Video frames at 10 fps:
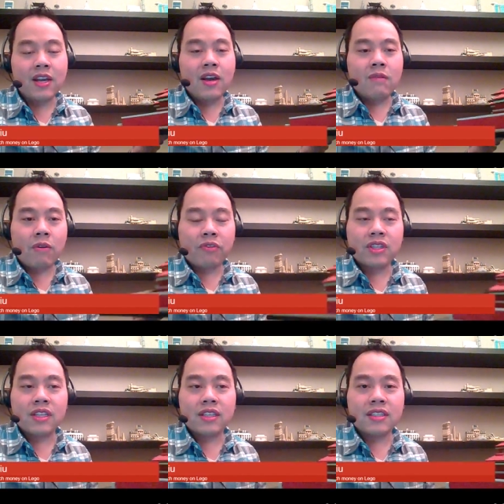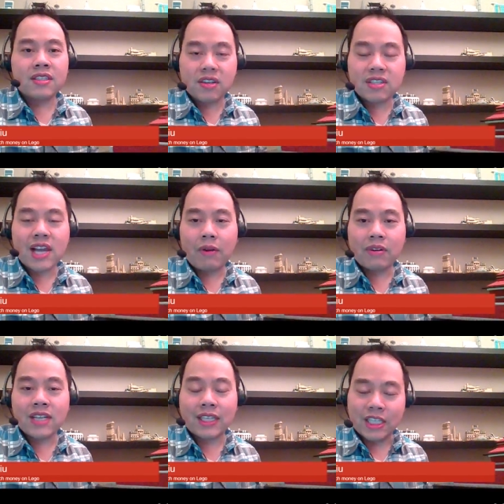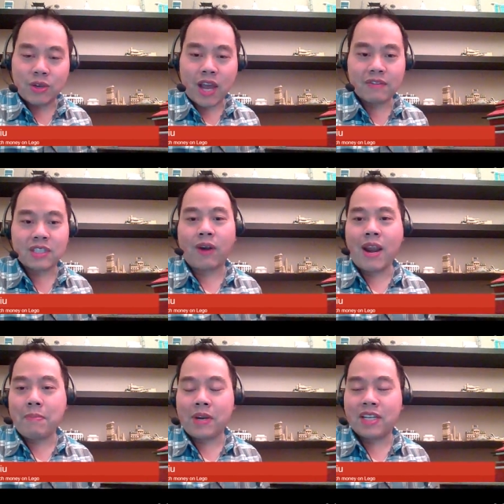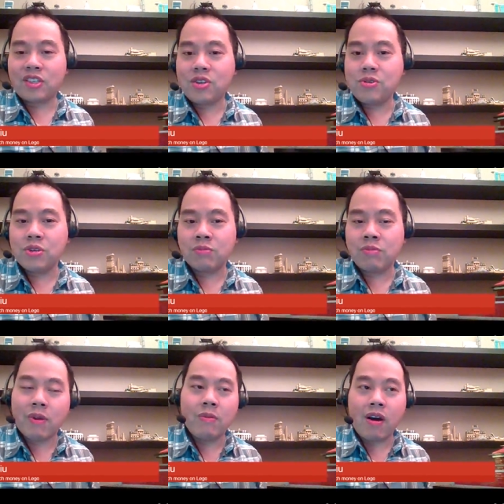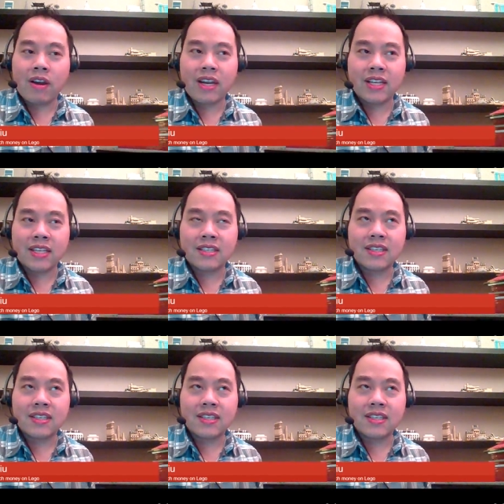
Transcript: "Well, for the the Sears Tower set that you have is great, but it's huge. What we want is